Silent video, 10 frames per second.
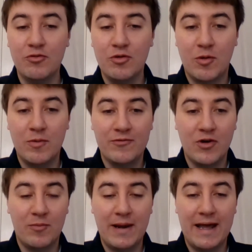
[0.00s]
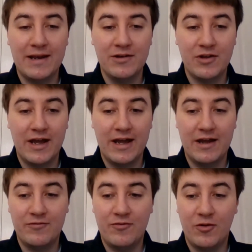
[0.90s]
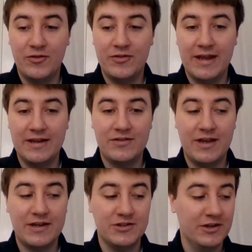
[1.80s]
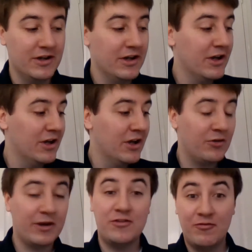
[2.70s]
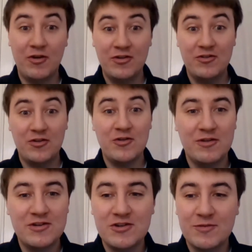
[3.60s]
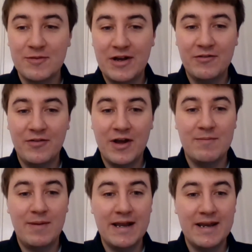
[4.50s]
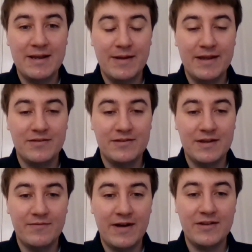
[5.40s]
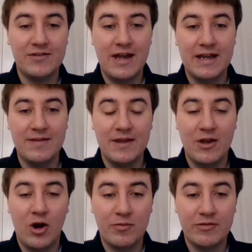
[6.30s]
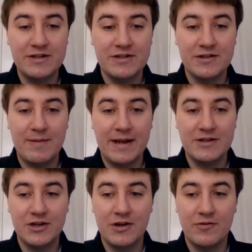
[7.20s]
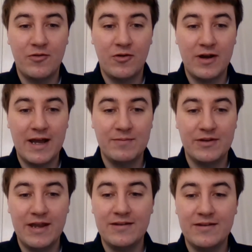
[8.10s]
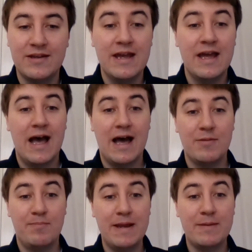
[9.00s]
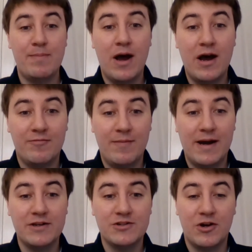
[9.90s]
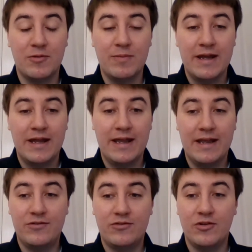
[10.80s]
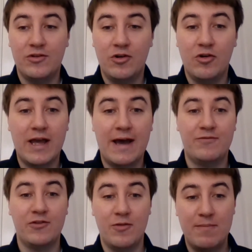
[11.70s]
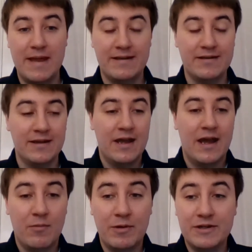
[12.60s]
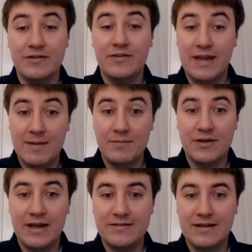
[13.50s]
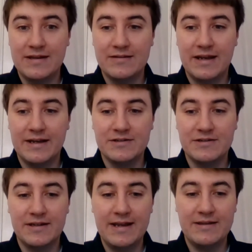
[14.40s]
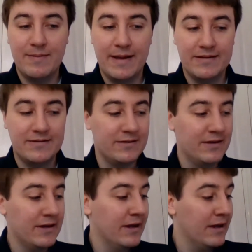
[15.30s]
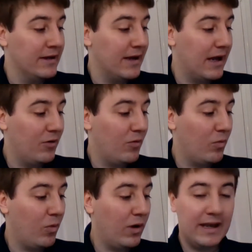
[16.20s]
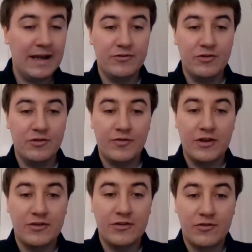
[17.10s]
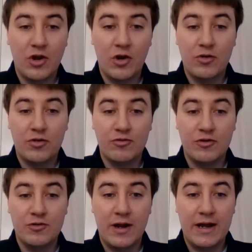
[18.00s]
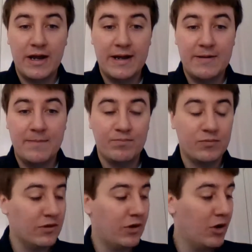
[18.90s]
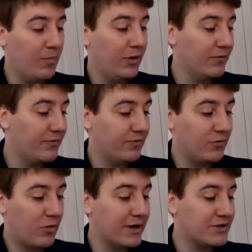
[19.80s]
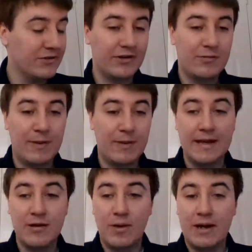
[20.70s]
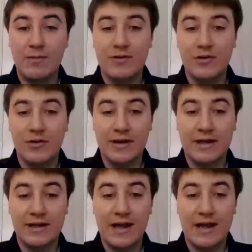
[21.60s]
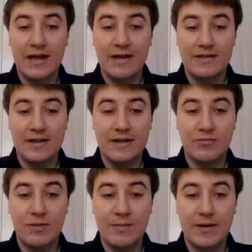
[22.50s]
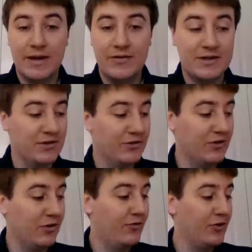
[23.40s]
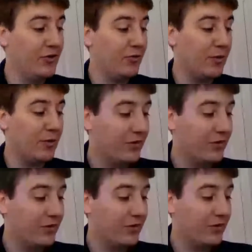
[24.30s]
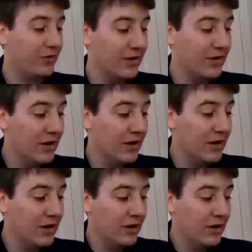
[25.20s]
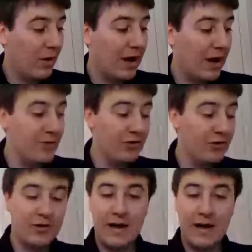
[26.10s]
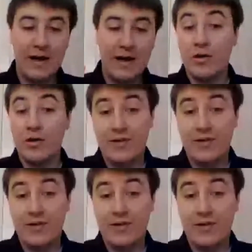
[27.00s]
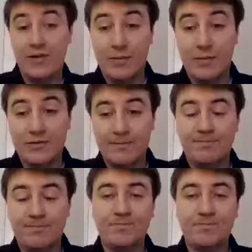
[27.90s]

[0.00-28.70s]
through what we've got planned for today's session. So I guess the first thing to do is to introduce myself. My name is Tim Vass and I am the operations manager for MCS, and a big part of my job is to look after the MID, which is the MCS Installation Database. Now, what I'd like to do first is go through a couple of questions explaining why we're doing these webinar sessions. So the first one I want to say is, why are we doing them and what is their purpose?